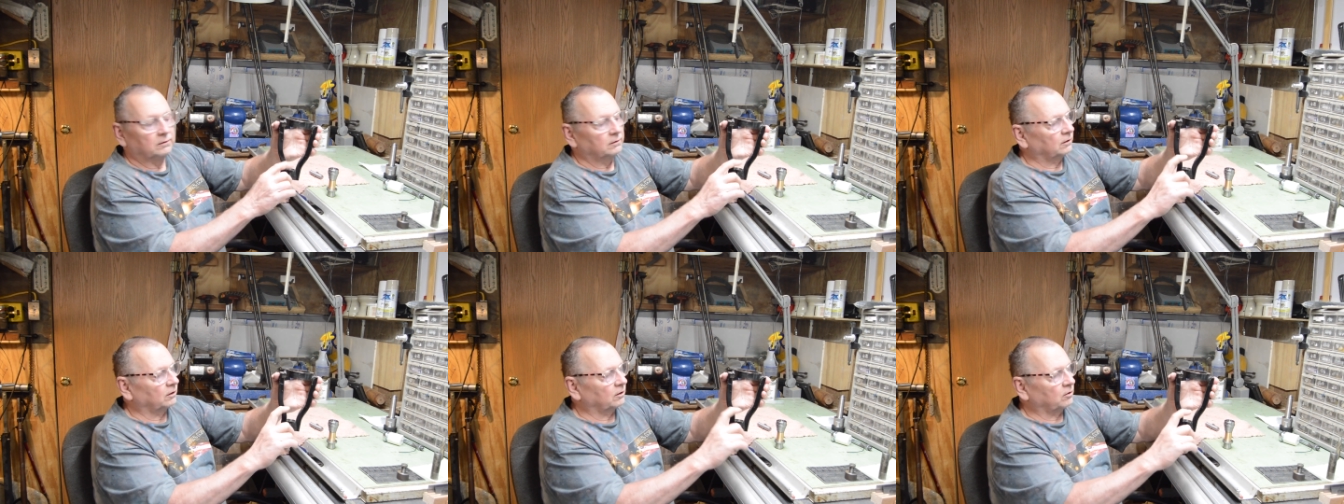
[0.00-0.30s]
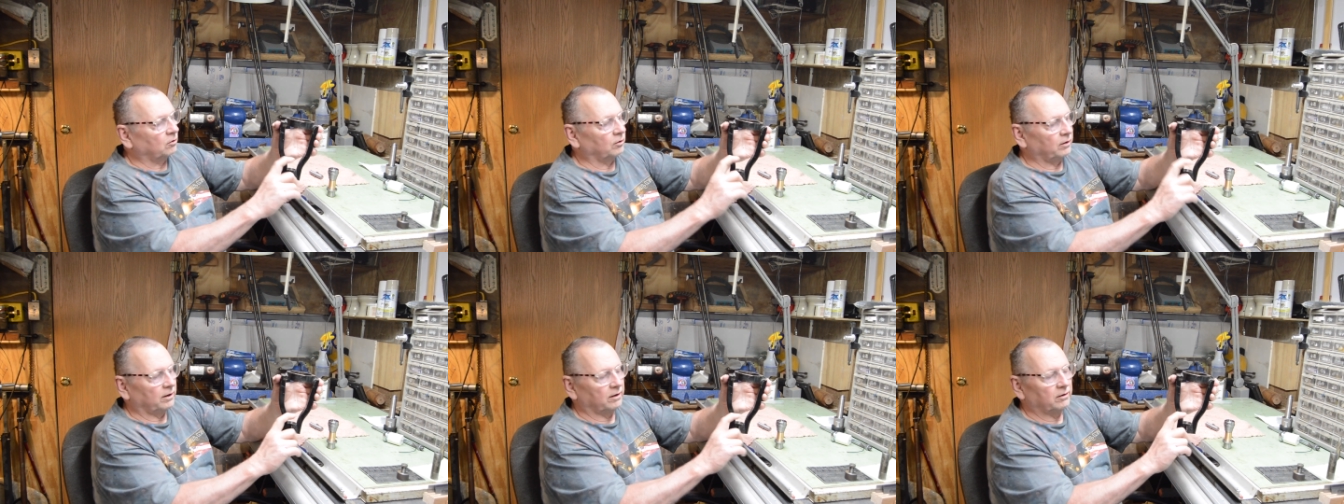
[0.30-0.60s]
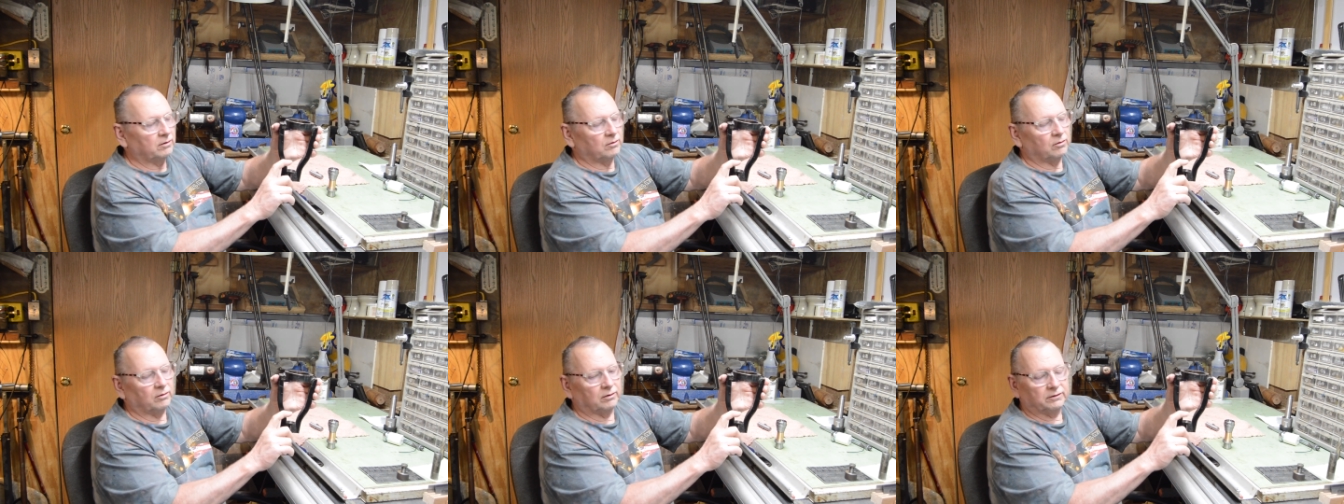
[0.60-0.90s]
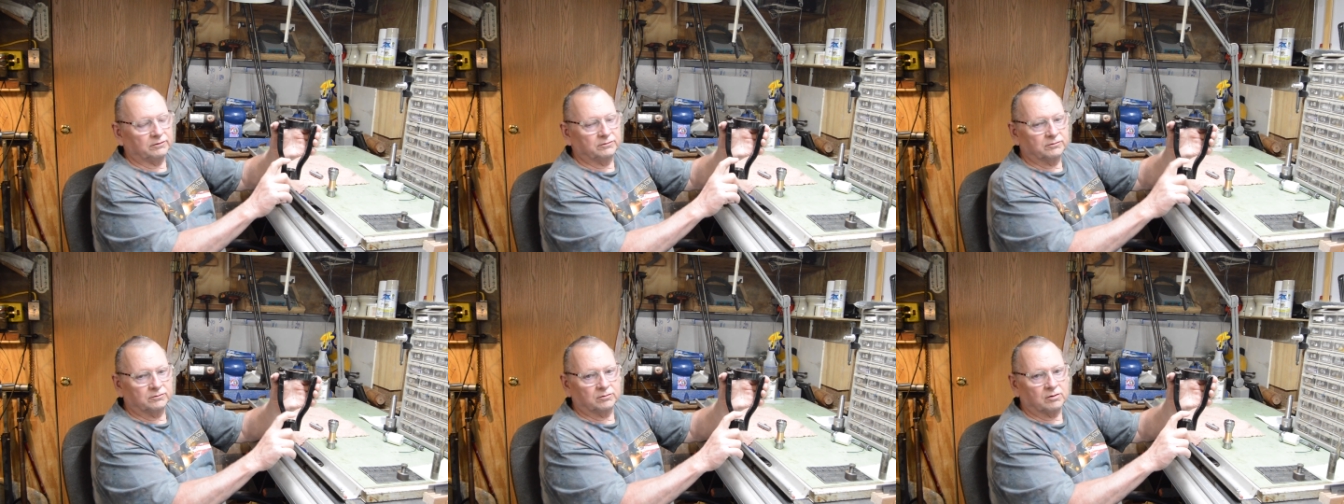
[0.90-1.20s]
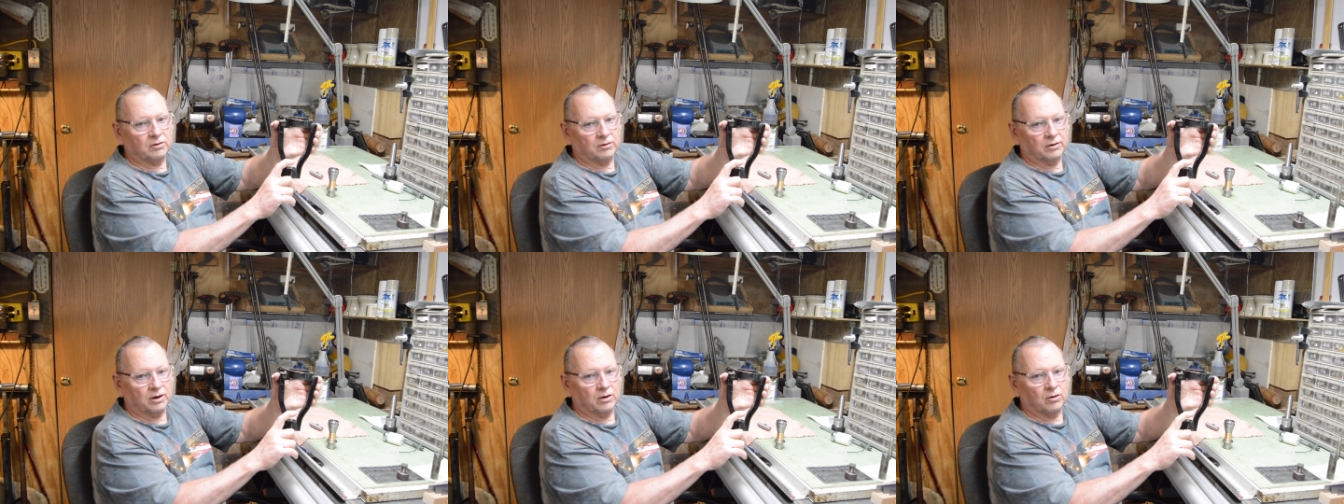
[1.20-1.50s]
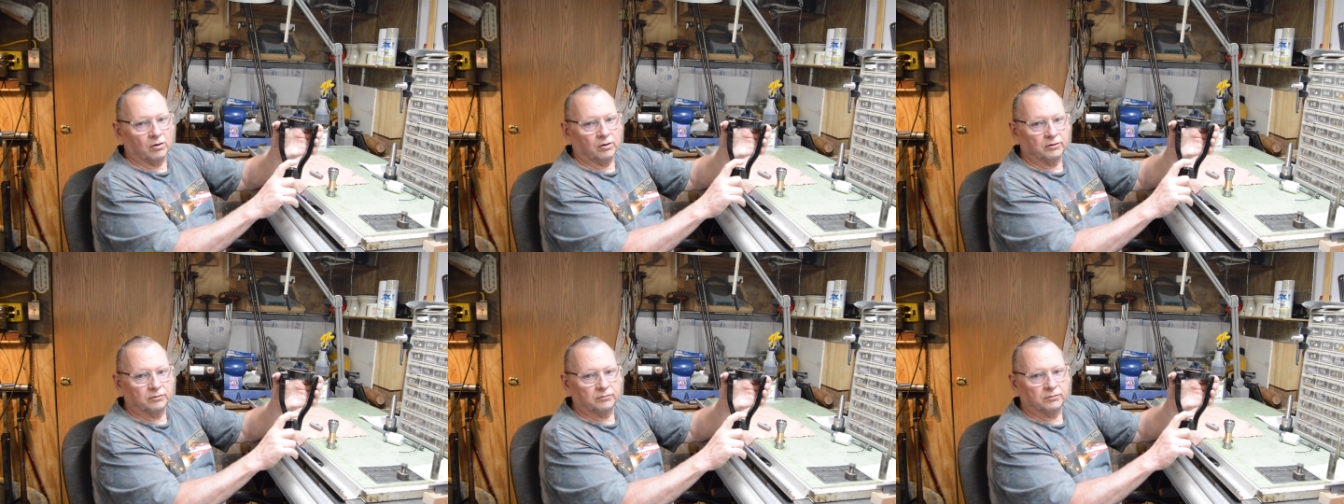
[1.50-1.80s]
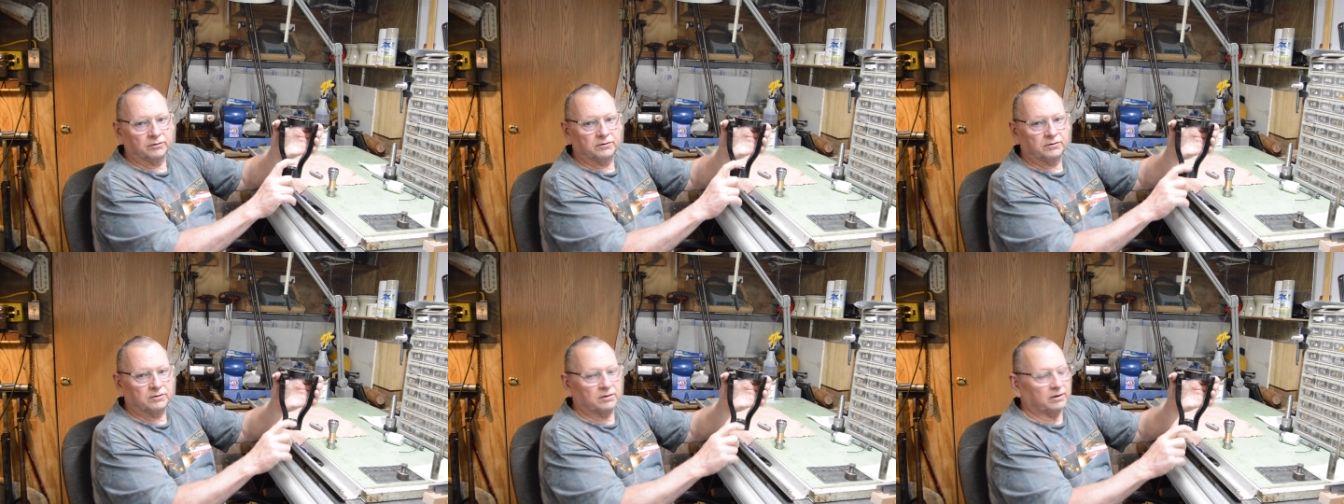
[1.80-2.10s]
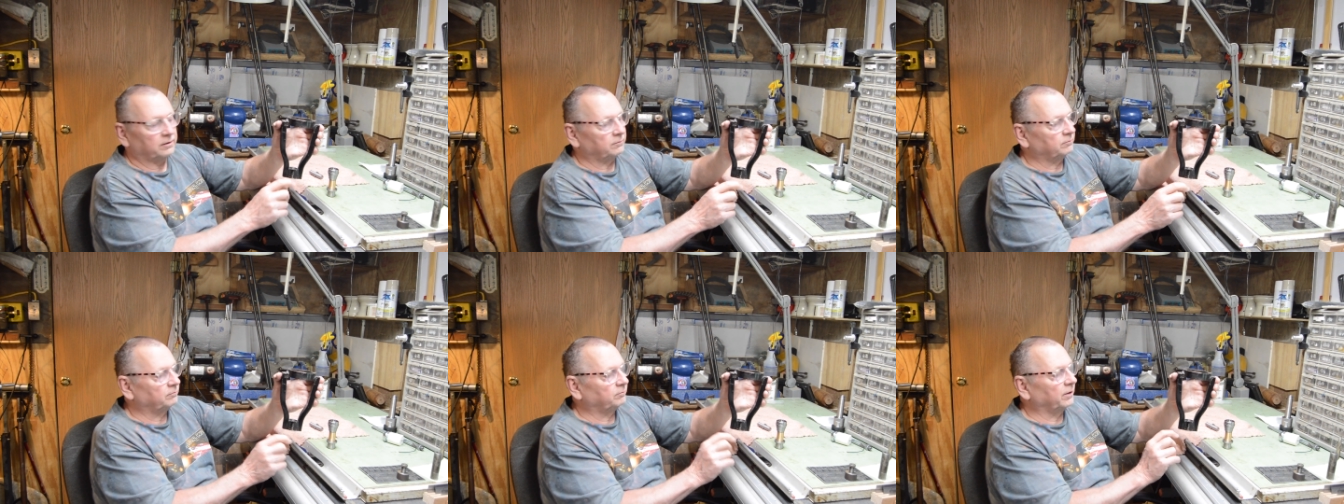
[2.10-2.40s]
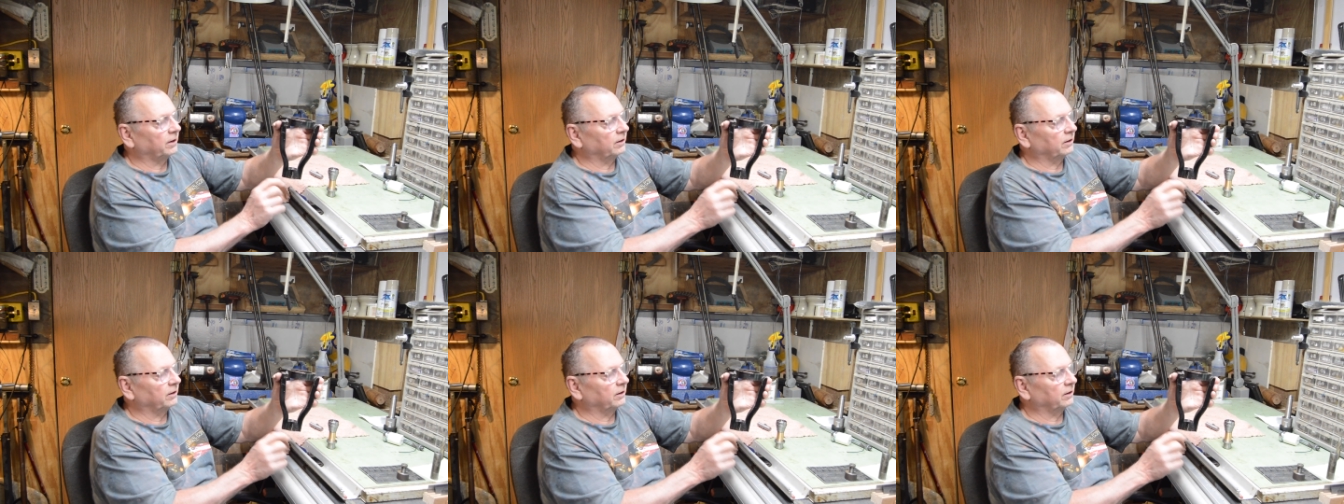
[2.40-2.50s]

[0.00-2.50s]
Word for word: a, car, a it's called a cartridge type